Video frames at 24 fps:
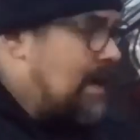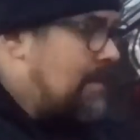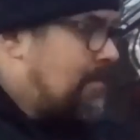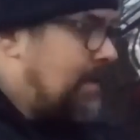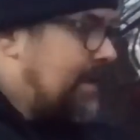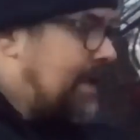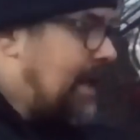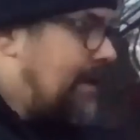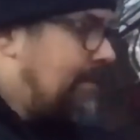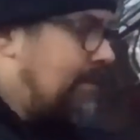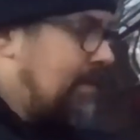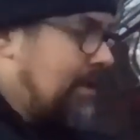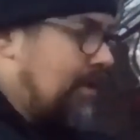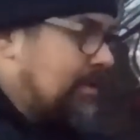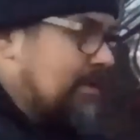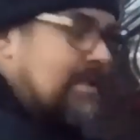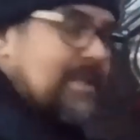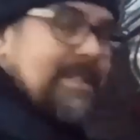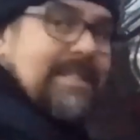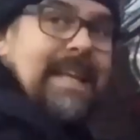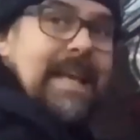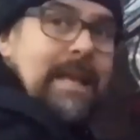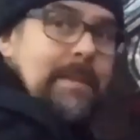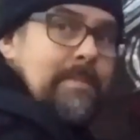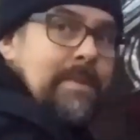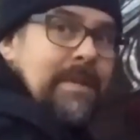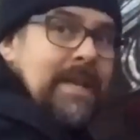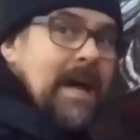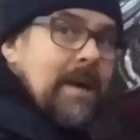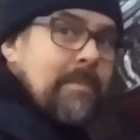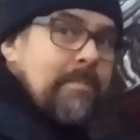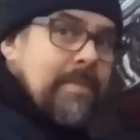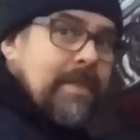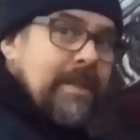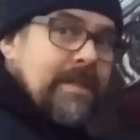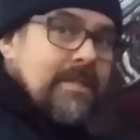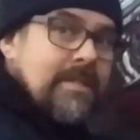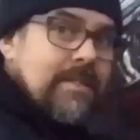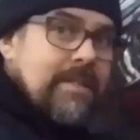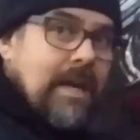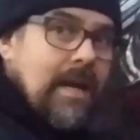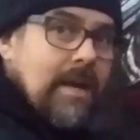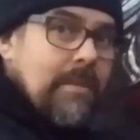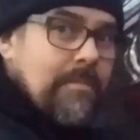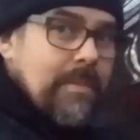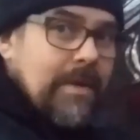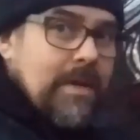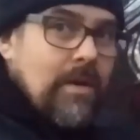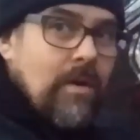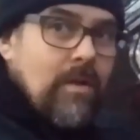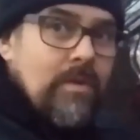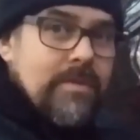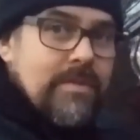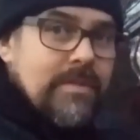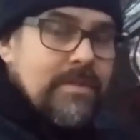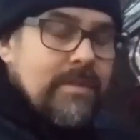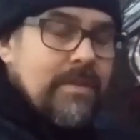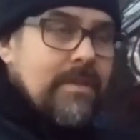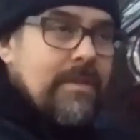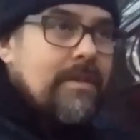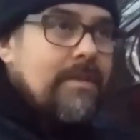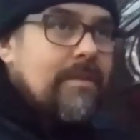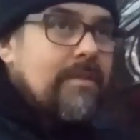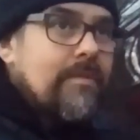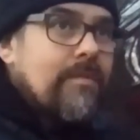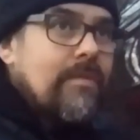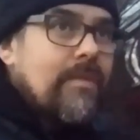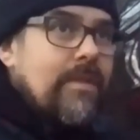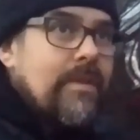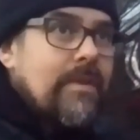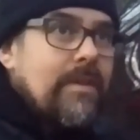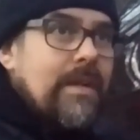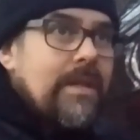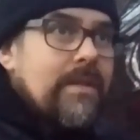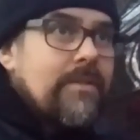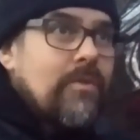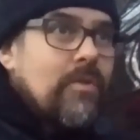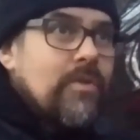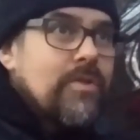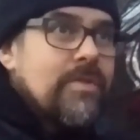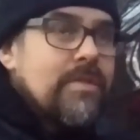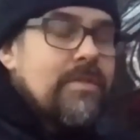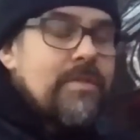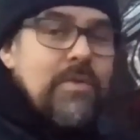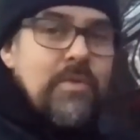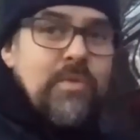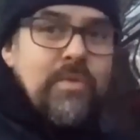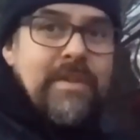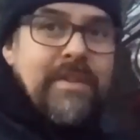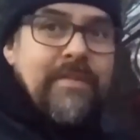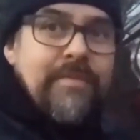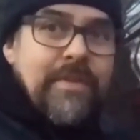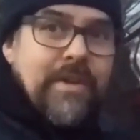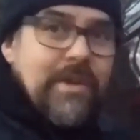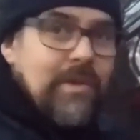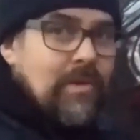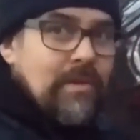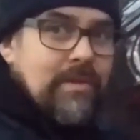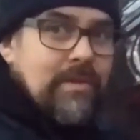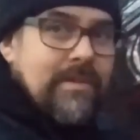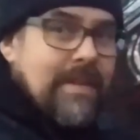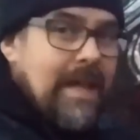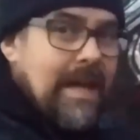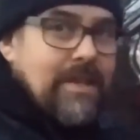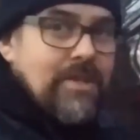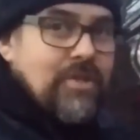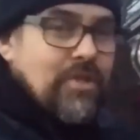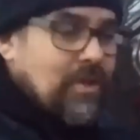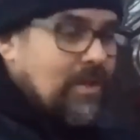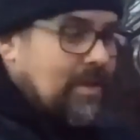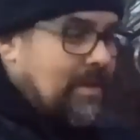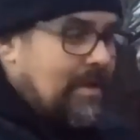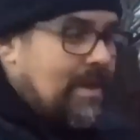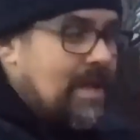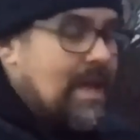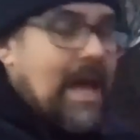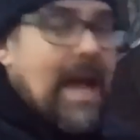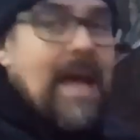But I will not tape it up this time because it was too difficult actually.